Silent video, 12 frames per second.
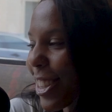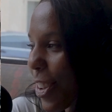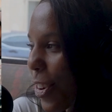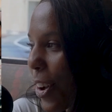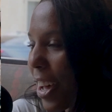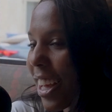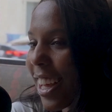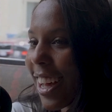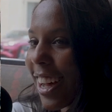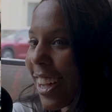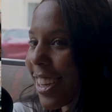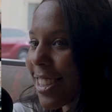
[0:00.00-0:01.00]
So
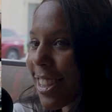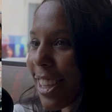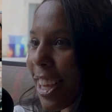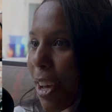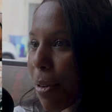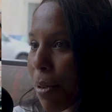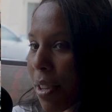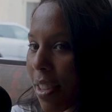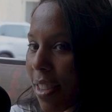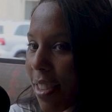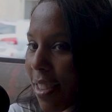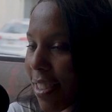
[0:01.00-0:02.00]
honestly, it
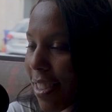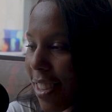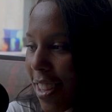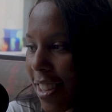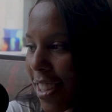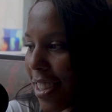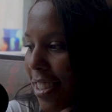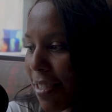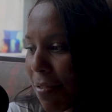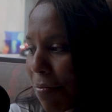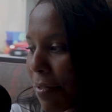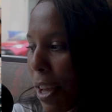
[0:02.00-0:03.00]
was
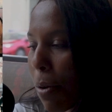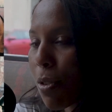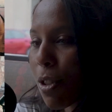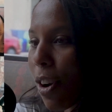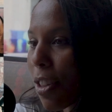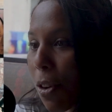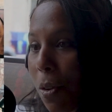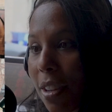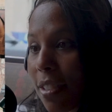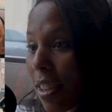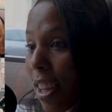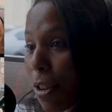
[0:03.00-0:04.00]
no other
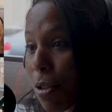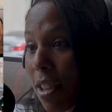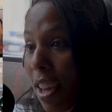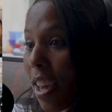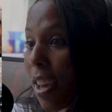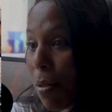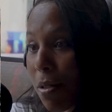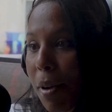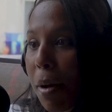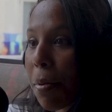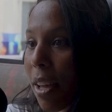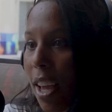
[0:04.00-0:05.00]
question. Like you said, it was
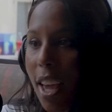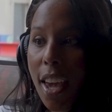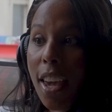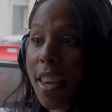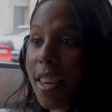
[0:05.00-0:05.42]
my plan A.